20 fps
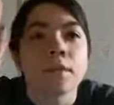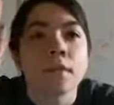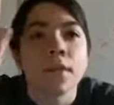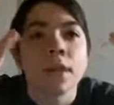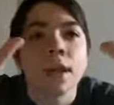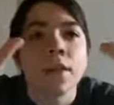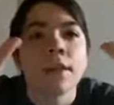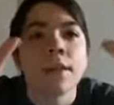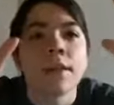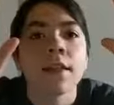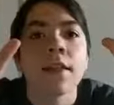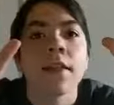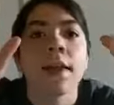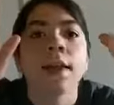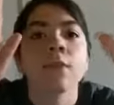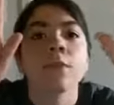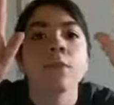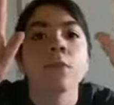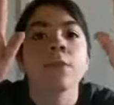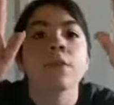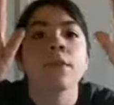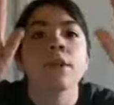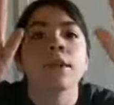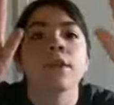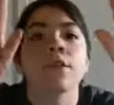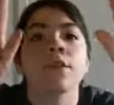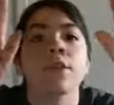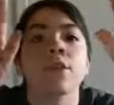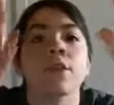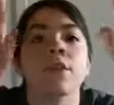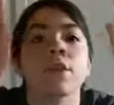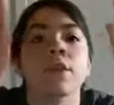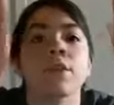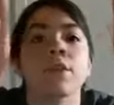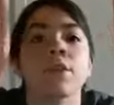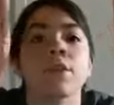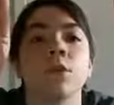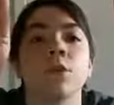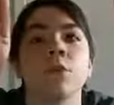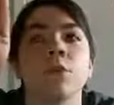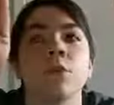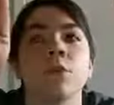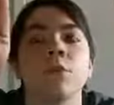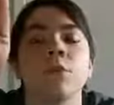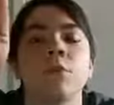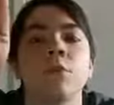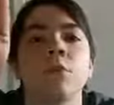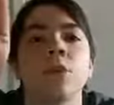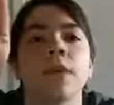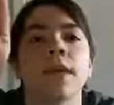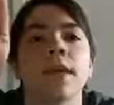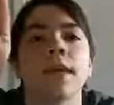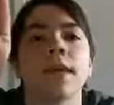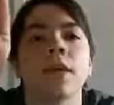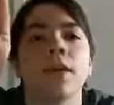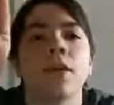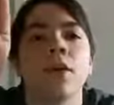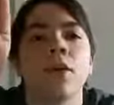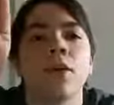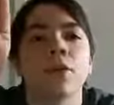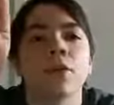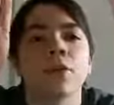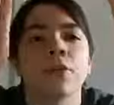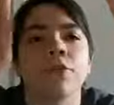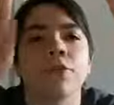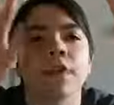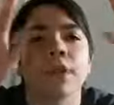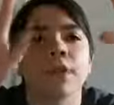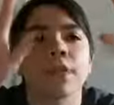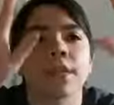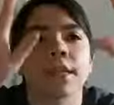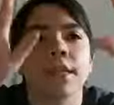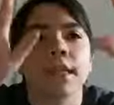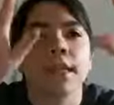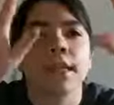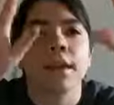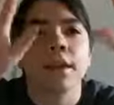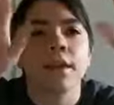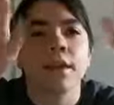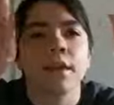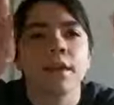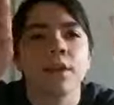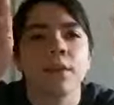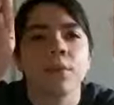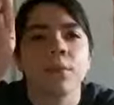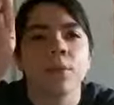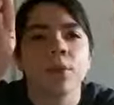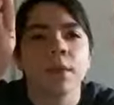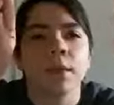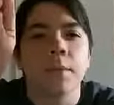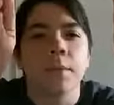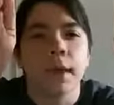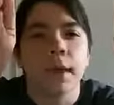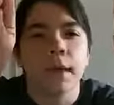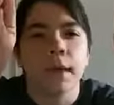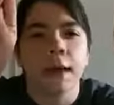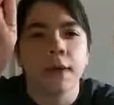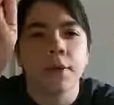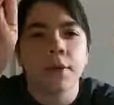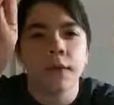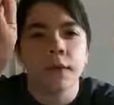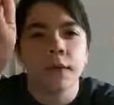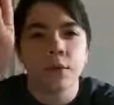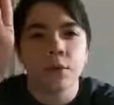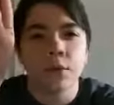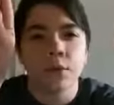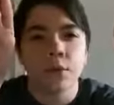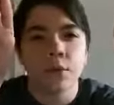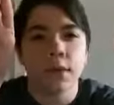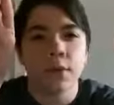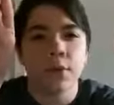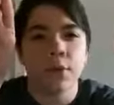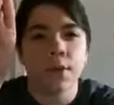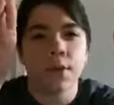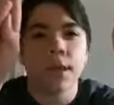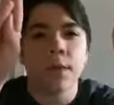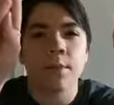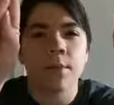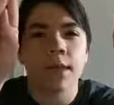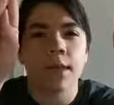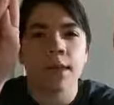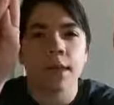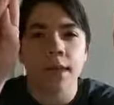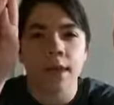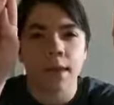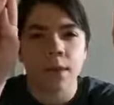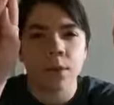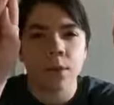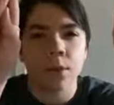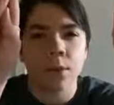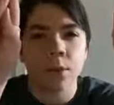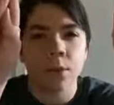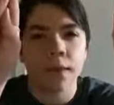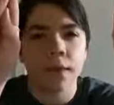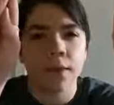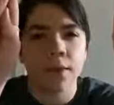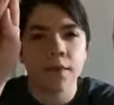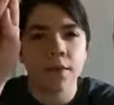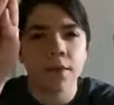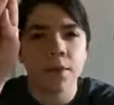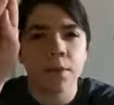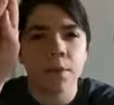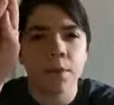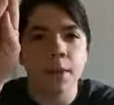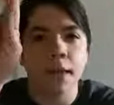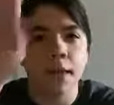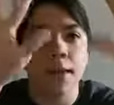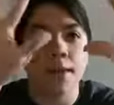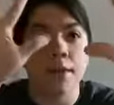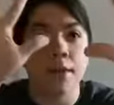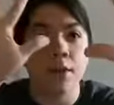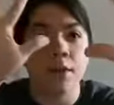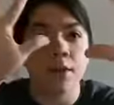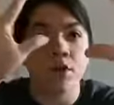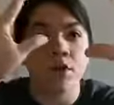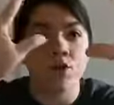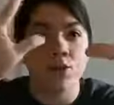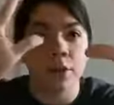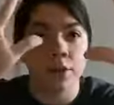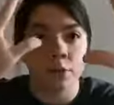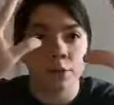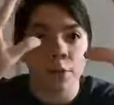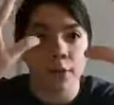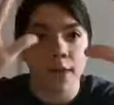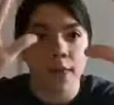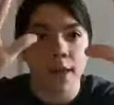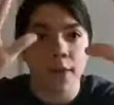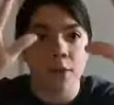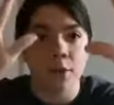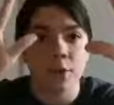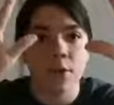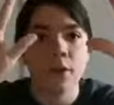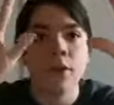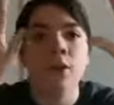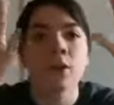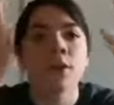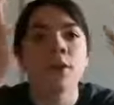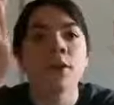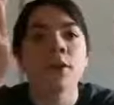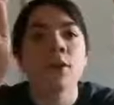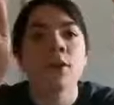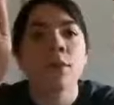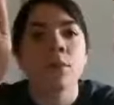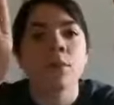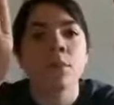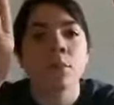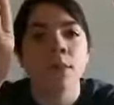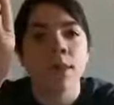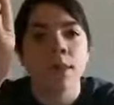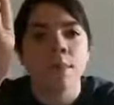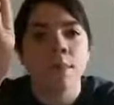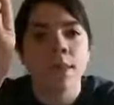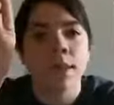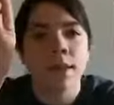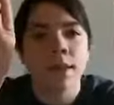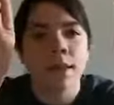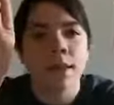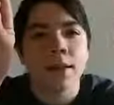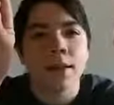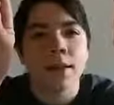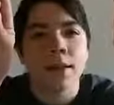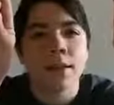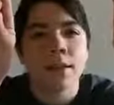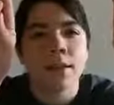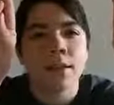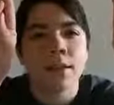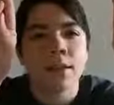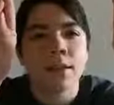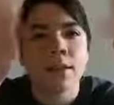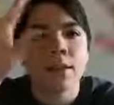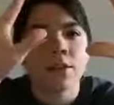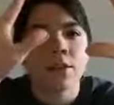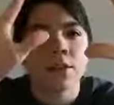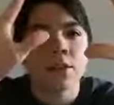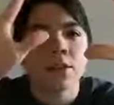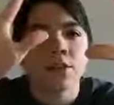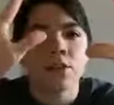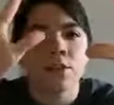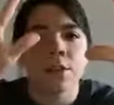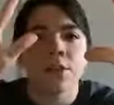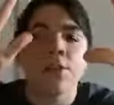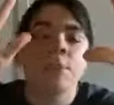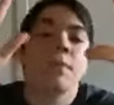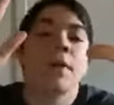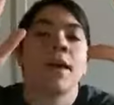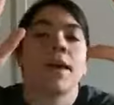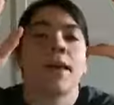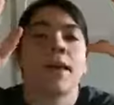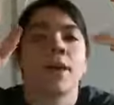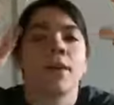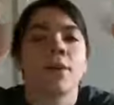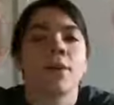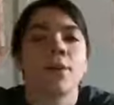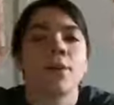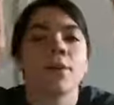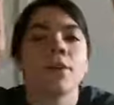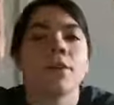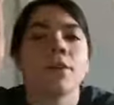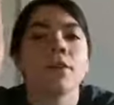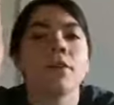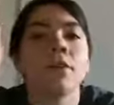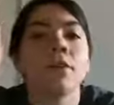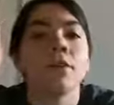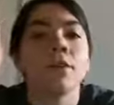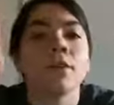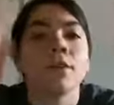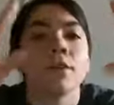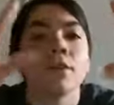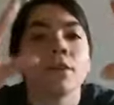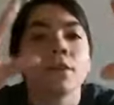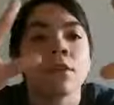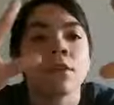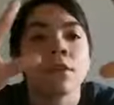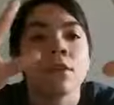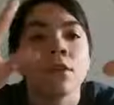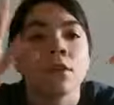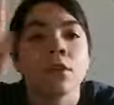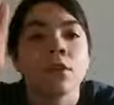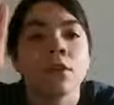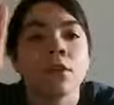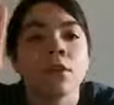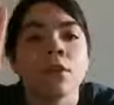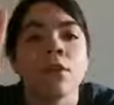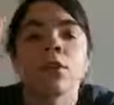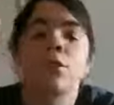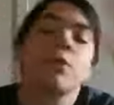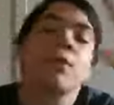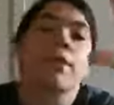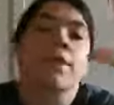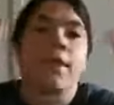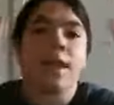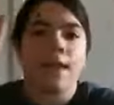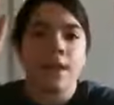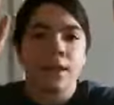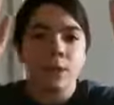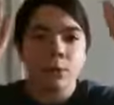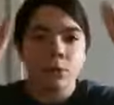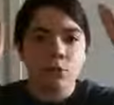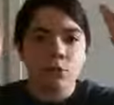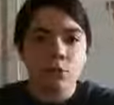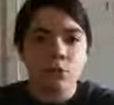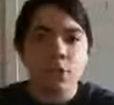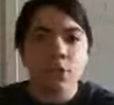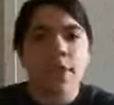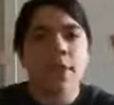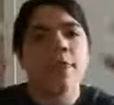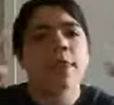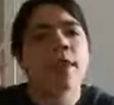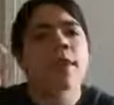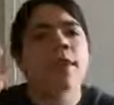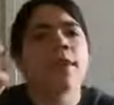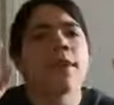And then the last one we're going to do is if you sort of bring all your fingers in and then bring them back out again. So you can bring them in and kind of squeeze a little bit, and then you can stretch them all out. Bring them in, stretch it back out, sort of that usual. And then I